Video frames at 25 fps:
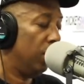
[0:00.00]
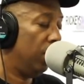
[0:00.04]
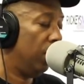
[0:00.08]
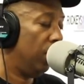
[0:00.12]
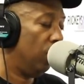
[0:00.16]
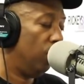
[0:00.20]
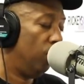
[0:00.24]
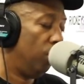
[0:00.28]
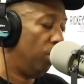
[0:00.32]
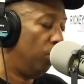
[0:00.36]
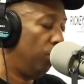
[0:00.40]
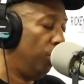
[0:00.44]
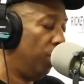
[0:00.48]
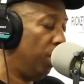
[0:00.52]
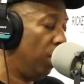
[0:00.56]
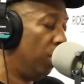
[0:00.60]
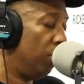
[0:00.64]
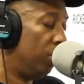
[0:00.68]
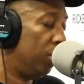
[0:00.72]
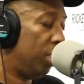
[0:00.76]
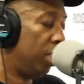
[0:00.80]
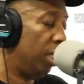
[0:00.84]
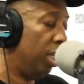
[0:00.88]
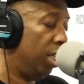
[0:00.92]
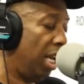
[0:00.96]
Yeah, well, we
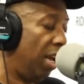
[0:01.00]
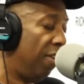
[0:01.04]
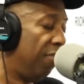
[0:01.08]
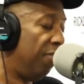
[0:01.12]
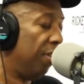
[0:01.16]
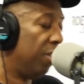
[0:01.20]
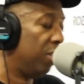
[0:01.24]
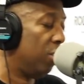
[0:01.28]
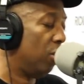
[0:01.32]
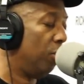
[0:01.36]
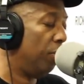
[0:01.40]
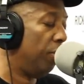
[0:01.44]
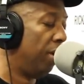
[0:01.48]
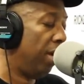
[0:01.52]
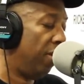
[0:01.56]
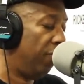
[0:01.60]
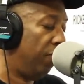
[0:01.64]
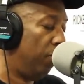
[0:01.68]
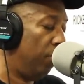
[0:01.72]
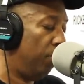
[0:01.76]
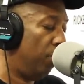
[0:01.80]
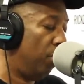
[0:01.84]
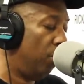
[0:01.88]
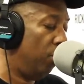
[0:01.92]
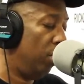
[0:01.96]
gonna see, and I feel so bad
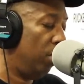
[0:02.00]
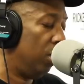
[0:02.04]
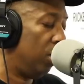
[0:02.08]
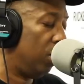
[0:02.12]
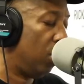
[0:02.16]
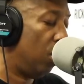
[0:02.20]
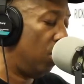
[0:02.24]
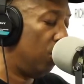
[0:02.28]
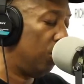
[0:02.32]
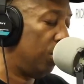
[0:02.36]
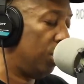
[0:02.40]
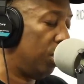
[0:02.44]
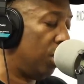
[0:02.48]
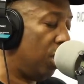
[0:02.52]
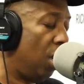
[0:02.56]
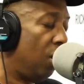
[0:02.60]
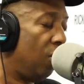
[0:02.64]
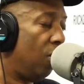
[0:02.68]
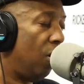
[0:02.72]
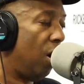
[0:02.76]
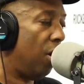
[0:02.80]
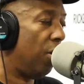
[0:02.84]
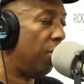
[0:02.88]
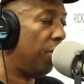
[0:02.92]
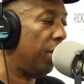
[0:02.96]
for poor little Kulture
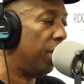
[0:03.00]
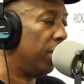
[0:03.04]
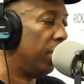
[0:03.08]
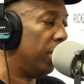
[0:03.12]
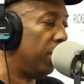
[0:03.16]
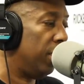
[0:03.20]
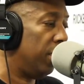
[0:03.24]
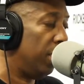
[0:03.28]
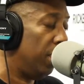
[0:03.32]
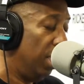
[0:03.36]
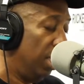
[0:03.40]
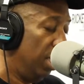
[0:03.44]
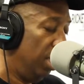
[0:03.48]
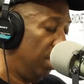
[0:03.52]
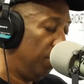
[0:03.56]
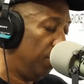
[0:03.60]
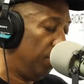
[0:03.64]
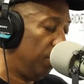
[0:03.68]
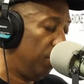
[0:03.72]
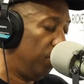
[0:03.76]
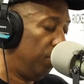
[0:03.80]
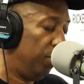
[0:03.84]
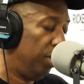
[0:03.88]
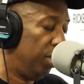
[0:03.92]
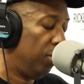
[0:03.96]
Colorado. Oh honey.
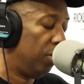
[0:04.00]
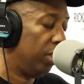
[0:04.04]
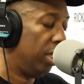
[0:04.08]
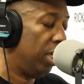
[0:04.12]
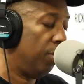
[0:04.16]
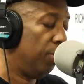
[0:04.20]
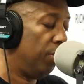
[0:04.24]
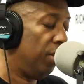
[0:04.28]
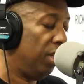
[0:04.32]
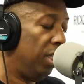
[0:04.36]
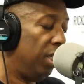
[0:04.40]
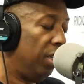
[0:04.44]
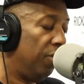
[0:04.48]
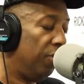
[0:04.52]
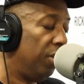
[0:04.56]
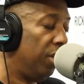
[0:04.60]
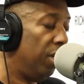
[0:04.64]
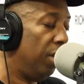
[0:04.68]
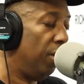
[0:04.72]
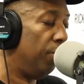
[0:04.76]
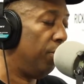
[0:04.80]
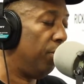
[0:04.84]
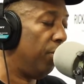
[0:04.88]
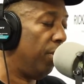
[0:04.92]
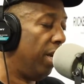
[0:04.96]
Lord. But we gonna keep her lifted
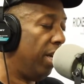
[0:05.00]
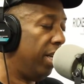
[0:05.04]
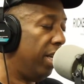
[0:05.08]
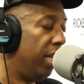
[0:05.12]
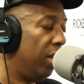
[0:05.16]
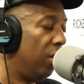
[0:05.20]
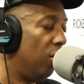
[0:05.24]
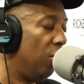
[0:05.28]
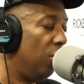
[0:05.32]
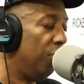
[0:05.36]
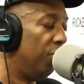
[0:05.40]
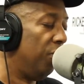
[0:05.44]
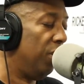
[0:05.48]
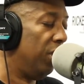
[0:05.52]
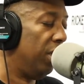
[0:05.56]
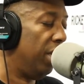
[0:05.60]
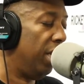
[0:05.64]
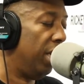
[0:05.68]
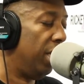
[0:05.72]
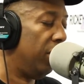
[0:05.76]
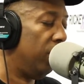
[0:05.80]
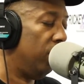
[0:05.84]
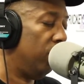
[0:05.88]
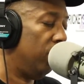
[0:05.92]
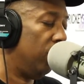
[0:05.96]
Don't and proud, and hopefully
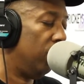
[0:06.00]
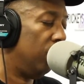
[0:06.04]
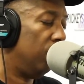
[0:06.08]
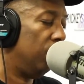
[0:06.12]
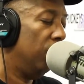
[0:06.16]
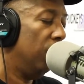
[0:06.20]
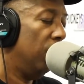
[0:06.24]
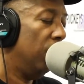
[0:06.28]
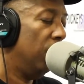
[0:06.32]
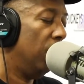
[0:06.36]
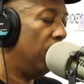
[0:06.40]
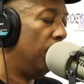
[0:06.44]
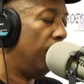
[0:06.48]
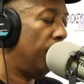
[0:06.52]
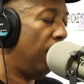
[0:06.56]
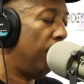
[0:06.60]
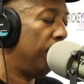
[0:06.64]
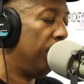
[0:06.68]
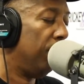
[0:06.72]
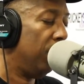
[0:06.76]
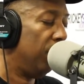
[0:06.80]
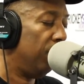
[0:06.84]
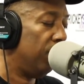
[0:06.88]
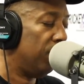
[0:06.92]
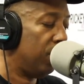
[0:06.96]
that you know my
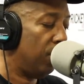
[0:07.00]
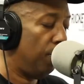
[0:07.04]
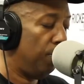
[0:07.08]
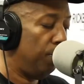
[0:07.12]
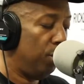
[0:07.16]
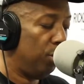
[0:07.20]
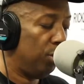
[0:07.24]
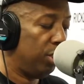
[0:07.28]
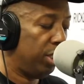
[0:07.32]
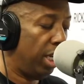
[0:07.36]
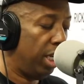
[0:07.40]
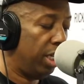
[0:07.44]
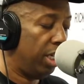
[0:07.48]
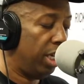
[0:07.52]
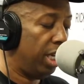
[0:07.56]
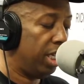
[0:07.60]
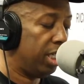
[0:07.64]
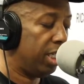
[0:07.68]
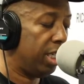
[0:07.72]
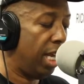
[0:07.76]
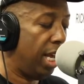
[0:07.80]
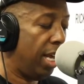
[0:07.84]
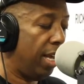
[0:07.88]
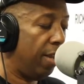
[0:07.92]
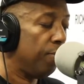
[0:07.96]
mama give her some milkshake
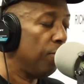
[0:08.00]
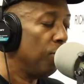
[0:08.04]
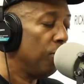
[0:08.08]
next time.